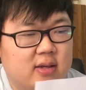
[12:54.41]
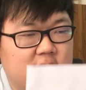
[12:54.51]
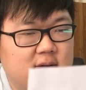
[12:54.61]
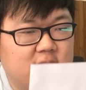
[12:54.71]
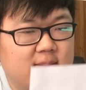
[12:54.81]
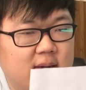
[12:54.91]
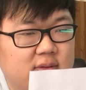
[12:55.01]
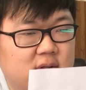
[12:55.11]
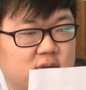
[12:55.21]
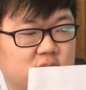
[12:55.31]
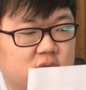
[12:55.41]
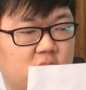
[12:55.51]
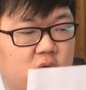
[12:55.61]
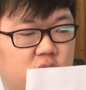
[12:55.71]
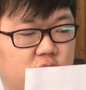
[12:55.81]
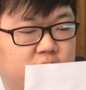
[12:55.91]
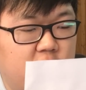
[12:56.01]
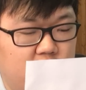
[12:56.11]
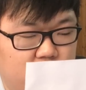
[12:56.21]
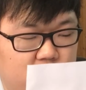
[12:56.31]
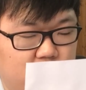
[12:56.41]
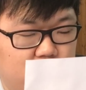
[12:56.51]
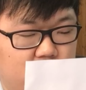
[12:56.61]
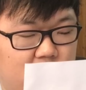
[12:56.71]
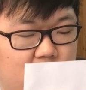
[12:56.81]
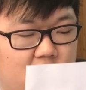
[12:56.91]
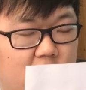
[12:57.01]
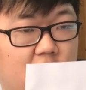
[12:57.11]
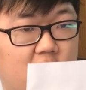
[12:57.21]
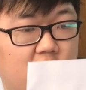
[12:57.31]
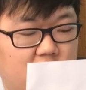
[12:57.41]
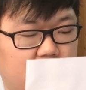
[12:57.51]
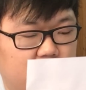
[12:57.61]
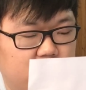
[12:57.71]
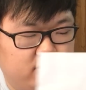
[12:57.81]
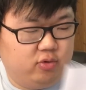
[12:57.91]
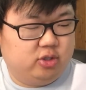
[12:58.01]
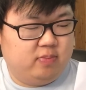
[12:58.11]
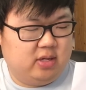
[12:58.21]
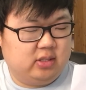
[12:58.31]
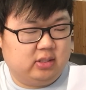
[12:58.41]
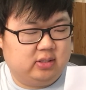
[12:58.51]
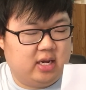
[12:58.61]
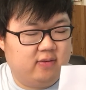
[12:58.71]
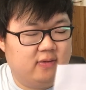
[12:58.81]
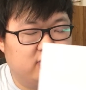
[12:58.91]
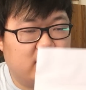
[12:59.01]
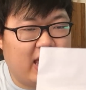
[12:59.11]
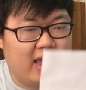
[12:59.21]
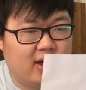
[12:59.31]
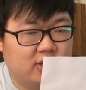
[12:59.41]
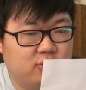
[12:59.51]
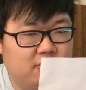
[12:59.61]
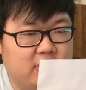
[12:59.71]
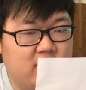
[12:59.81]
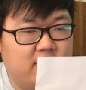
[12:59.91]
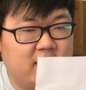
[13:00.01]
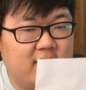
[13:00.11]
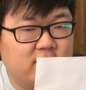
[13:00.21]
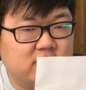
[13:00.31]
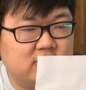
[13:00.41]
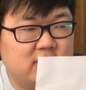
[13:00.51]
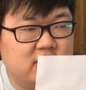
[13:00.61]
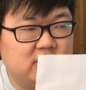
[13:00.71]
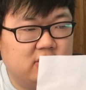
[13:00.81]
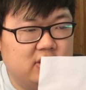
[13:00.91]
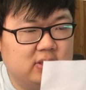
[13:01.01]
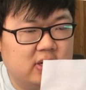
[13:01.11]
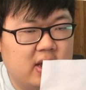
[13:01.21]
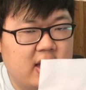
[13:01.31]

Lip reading: Hear anything about this Tohu Bohu, which means a state of chaos with PewDiePie versus T-Series?